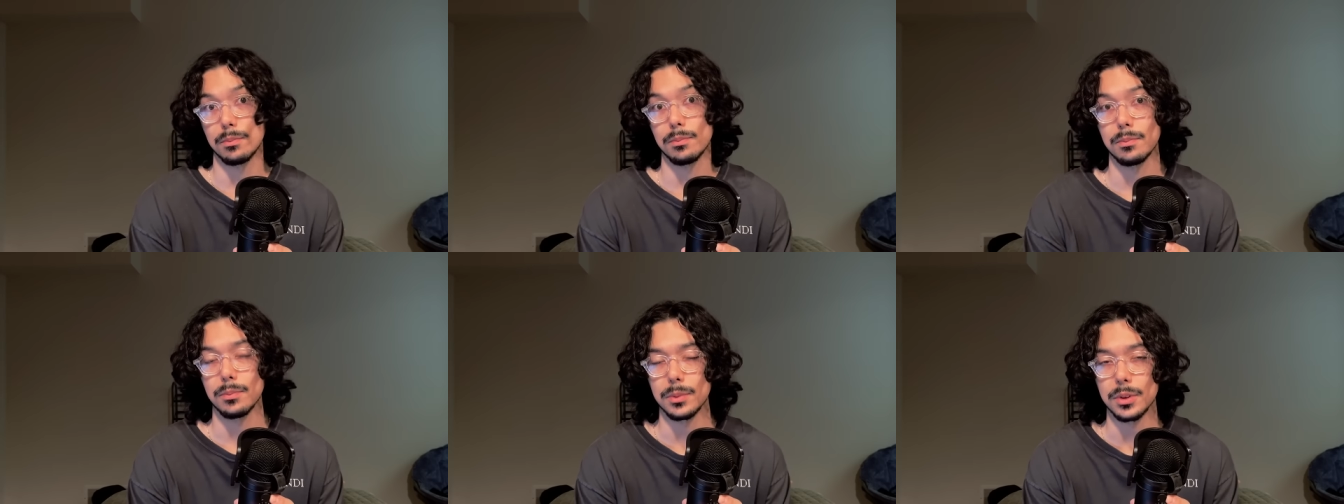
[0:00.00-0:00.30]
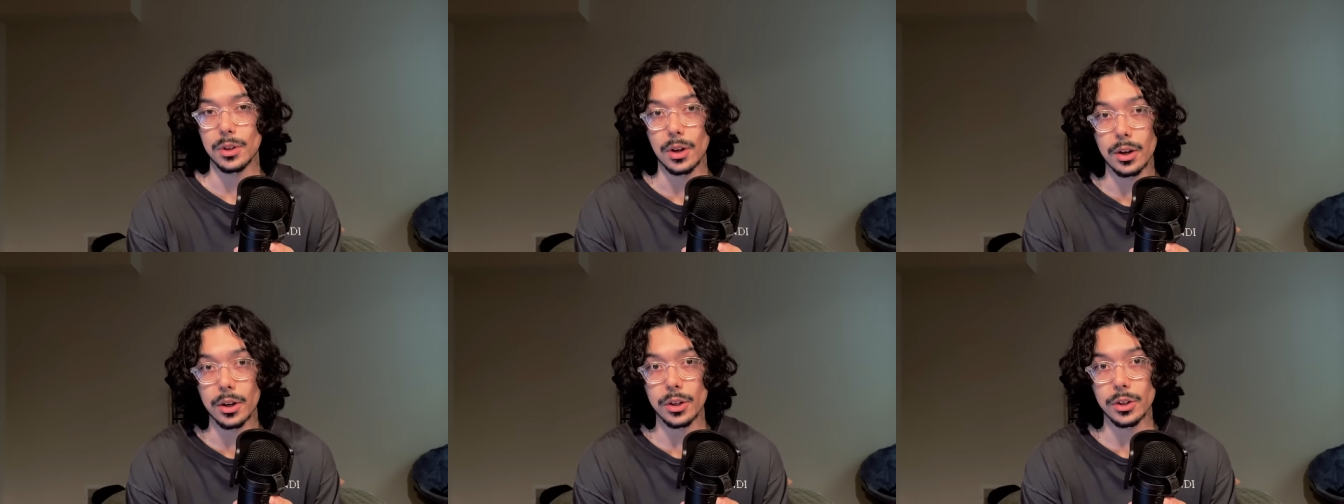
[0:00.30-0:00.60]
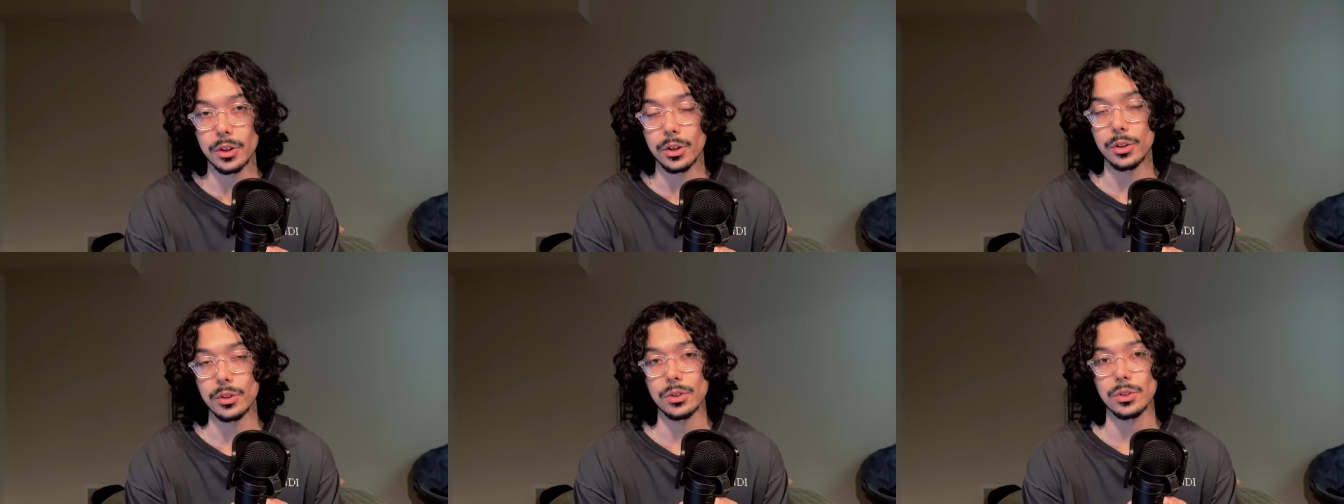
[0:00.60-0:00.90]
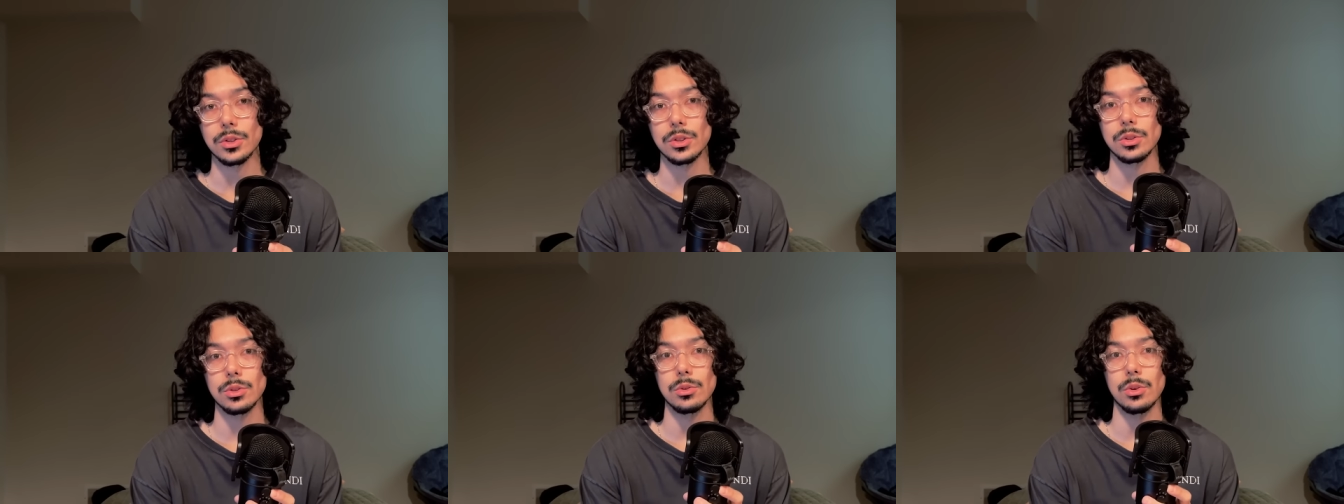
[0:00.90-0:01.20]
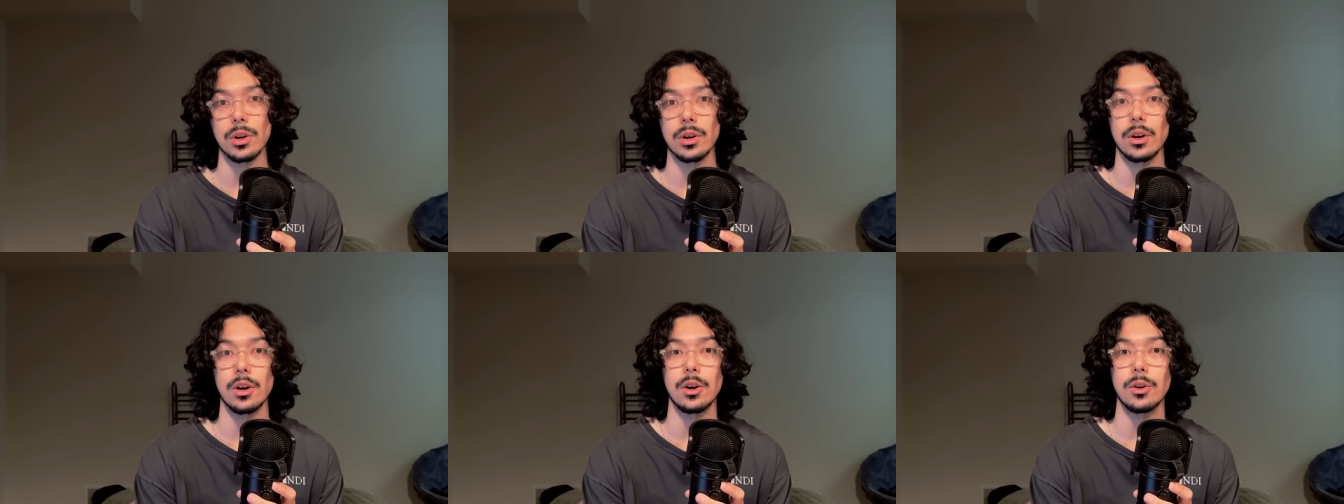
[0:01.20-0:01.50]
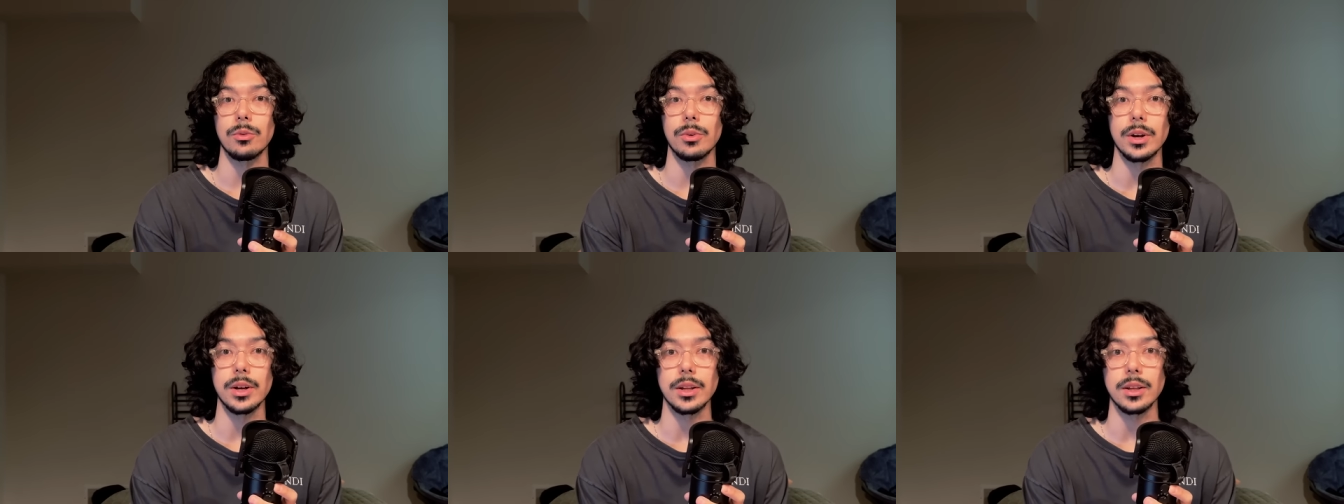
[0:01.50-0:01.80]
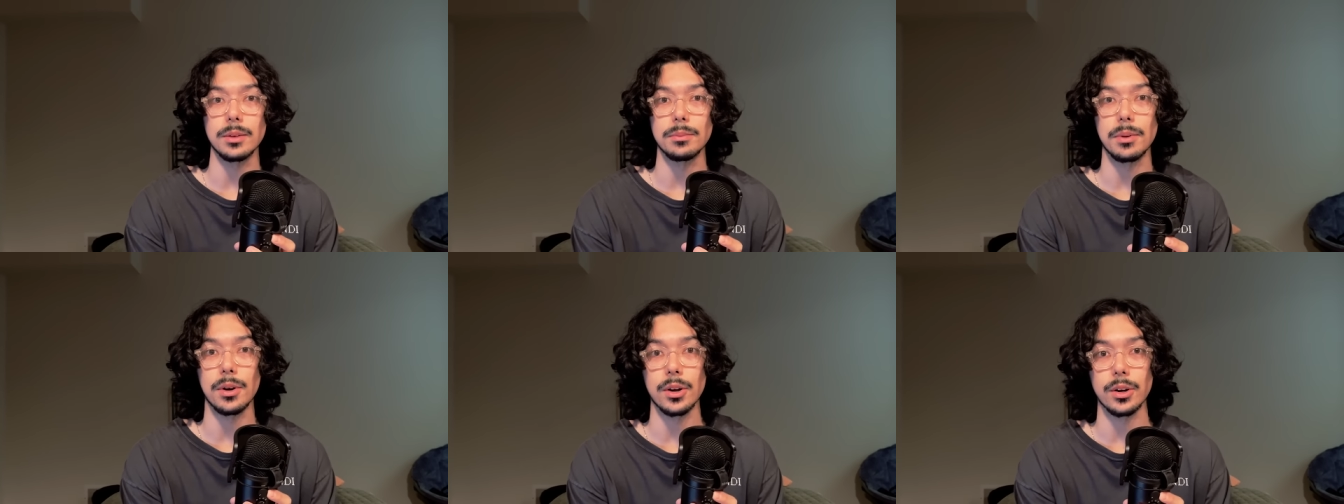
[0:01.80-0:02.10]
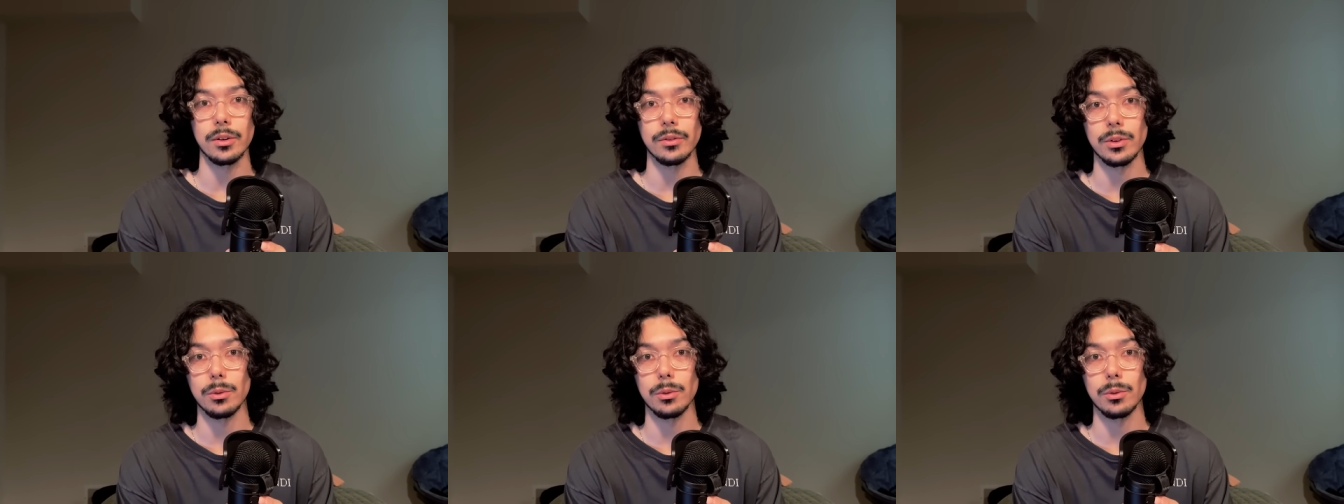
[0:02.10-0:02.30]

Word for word: young adults who are already part of